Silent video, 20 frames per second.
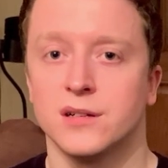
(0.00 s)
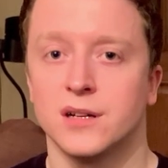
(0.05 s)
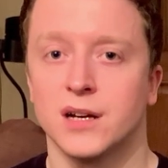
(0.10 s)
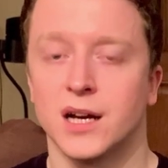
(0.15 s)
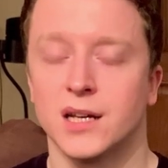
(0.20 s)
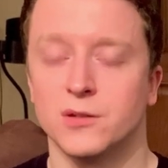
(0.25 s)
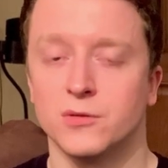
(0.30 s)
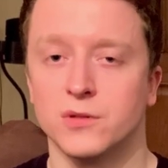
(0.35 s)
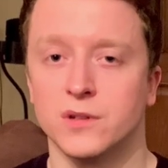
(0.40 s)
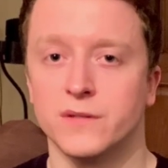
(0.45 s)

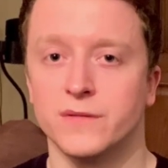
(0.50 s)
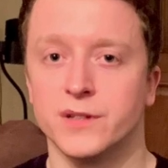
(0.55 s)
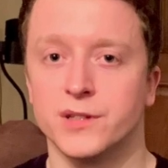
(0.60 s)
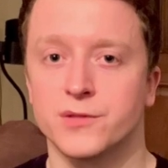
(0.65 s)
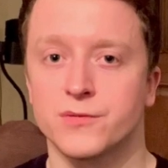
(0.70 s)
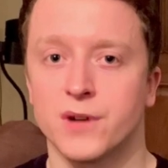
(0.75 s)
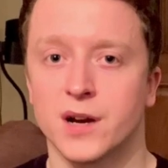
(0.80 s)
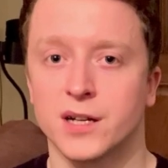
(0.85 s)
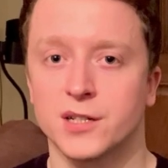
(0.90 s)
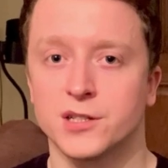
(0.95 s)
and all of
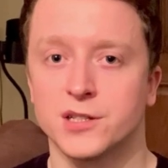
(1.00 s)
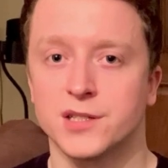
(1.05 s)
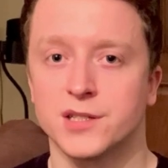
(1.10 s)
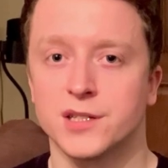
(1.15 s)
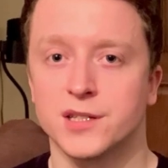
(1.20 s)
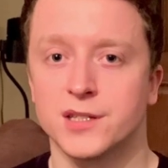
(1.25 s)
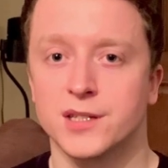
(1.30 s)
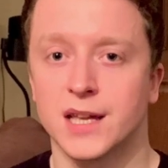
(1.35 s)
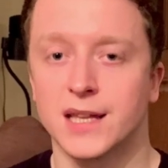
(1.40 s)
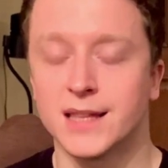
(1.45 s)
its
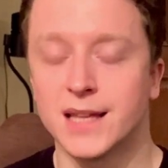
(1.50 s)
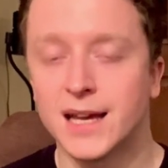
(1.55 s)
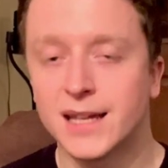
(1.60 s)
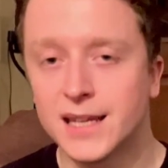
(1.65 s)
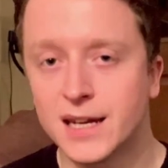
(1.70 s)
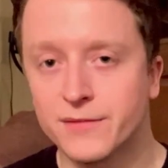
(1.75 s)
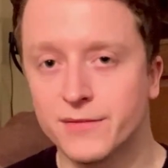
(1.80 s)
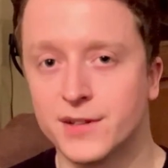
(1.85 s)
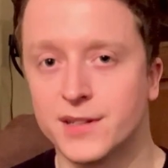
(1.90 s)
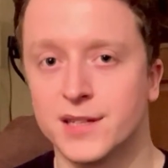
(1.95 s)
righteousness, and then
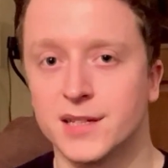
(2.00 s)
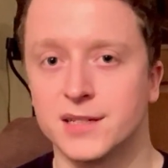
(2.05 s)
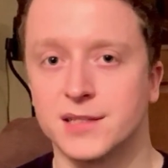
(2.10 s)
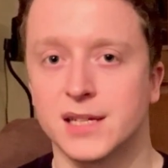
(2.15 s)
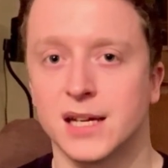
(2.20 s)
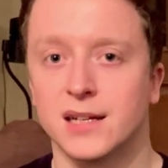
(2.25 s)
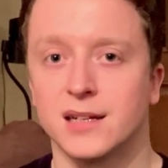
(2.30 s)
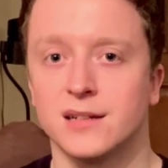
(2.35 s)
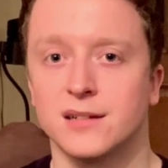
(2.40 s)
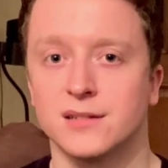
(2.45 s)
everything's
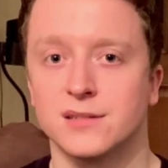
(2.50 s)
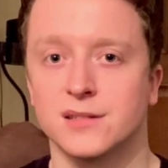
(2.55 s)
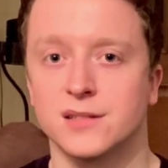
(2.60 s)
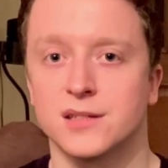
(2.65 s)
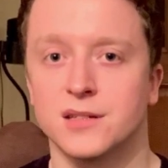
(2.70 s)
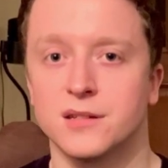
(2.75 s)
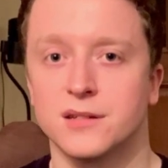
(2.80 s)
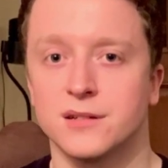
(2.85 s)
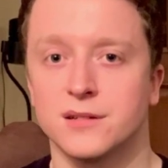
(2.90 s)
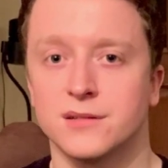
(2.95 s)
added
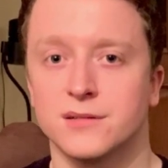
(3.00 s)
unto you.